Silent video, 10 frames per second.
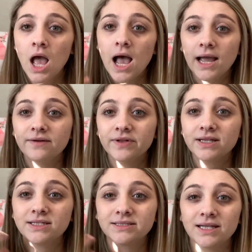I have like
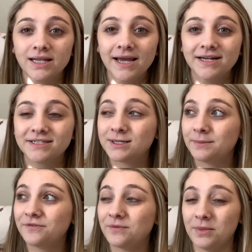this light
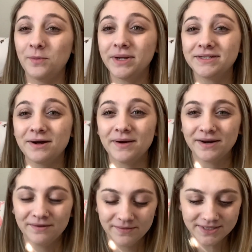coming from the window. I
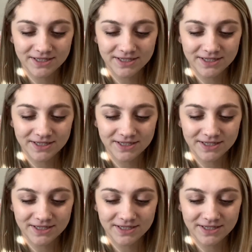don't know what to